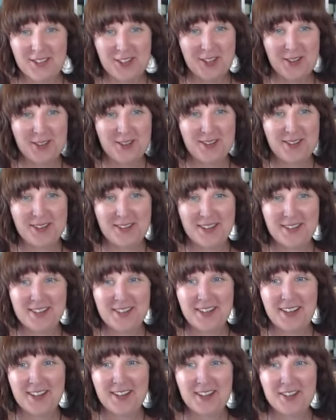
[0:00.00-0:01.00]
uses this
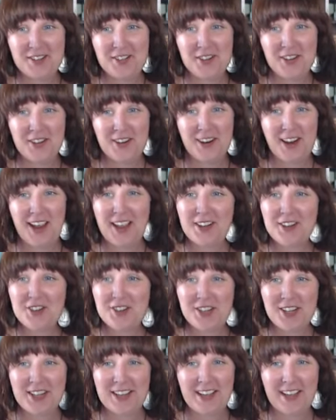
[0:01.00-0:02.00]
conditioner and
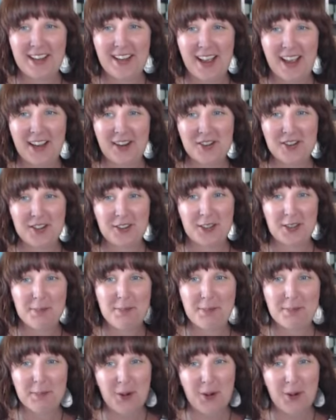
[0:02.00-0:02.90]
she can actually